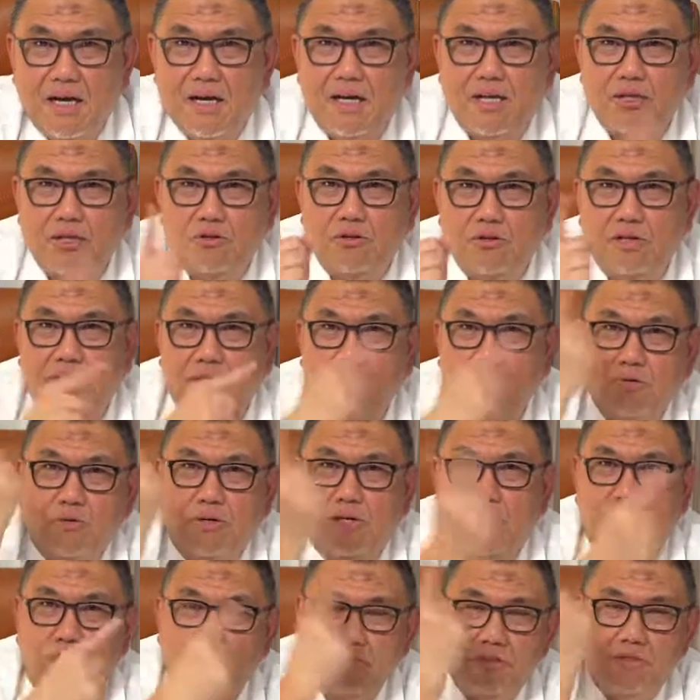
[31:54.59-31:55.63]
You know, like
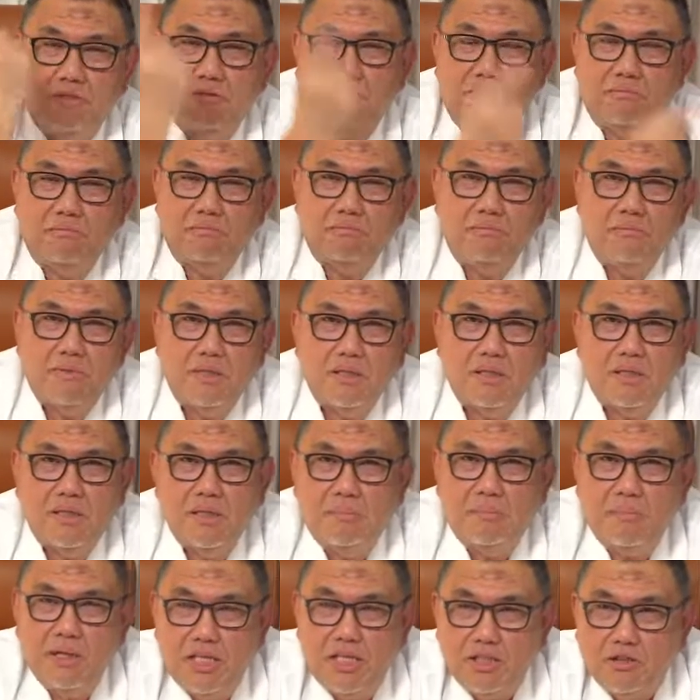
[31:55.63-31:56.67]
tornadoes, the
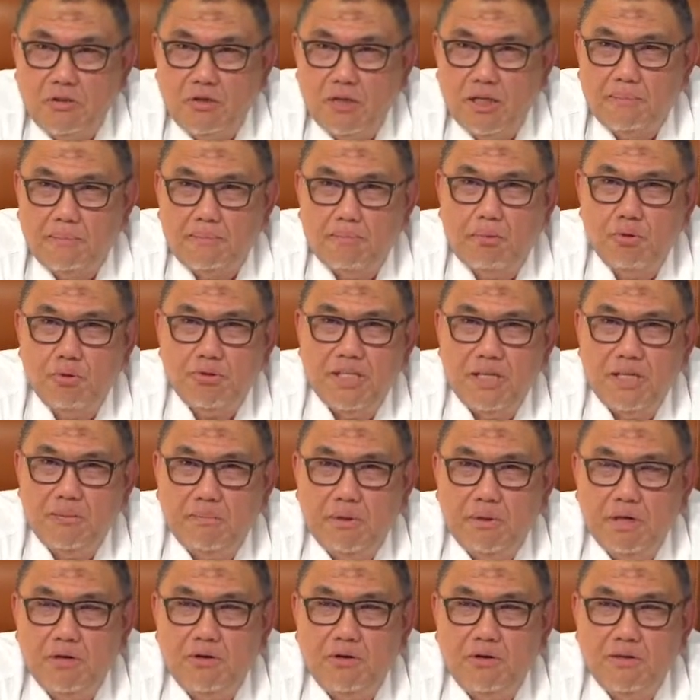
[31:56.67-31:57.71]
Malays call it puting
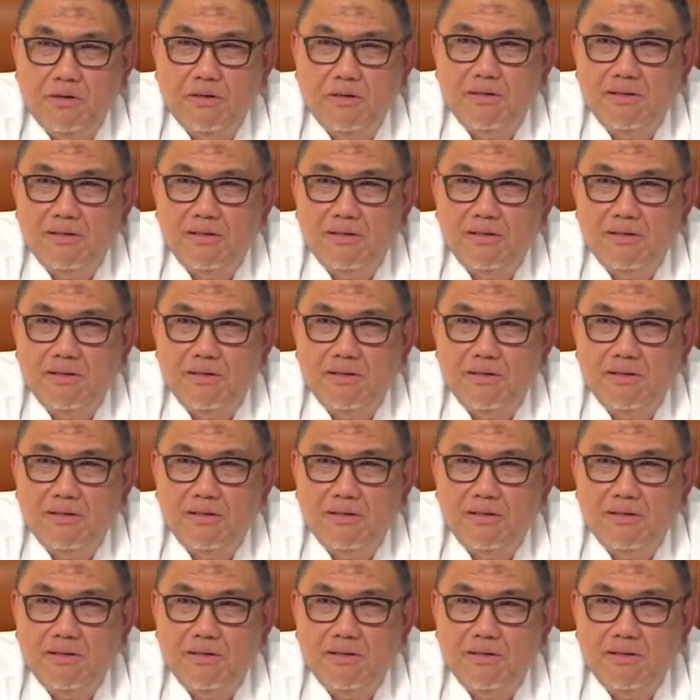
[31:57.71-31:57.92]
beliung.